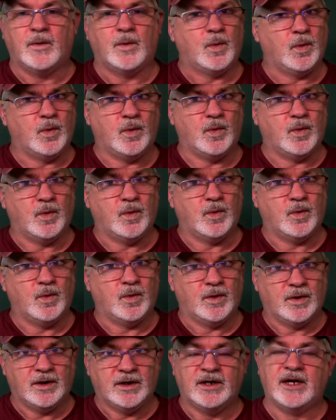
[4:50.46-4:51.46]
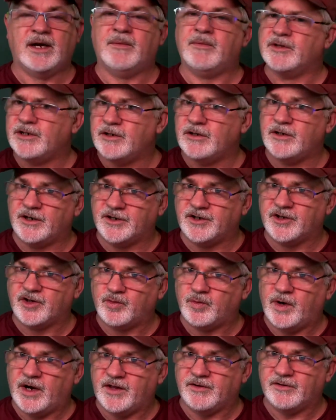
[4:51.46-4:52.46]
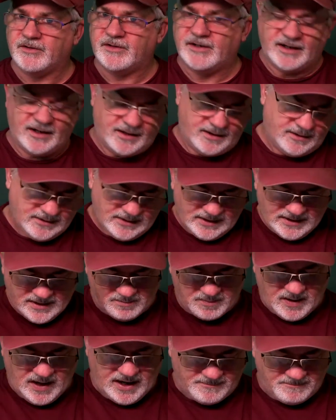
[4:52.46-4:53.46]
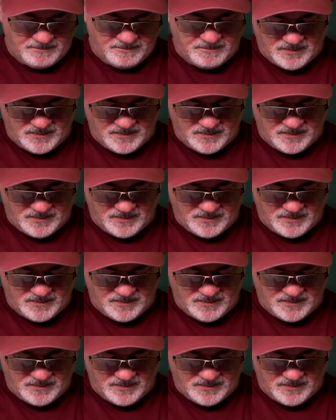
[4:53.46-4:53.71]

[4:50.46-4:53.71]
Ooh, a little under the weather today. But